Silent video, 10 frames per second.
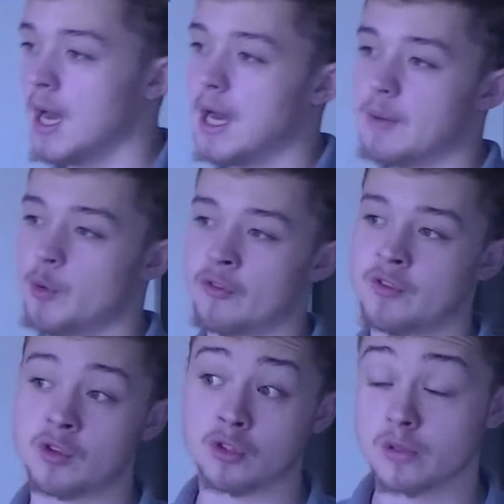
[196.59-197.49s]
but if
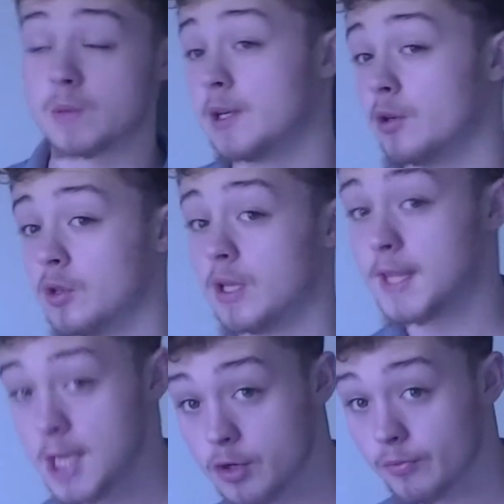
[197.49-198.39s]
you've done something called the
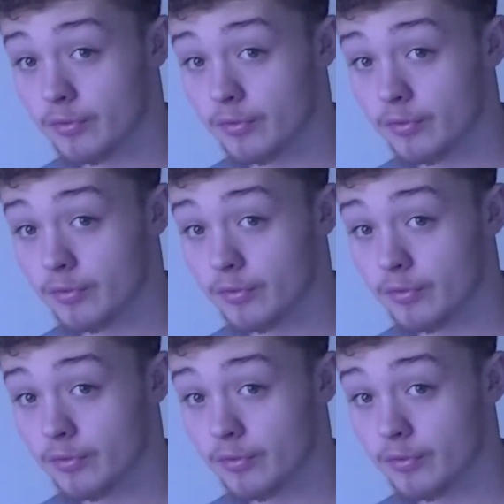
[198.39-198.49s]
addition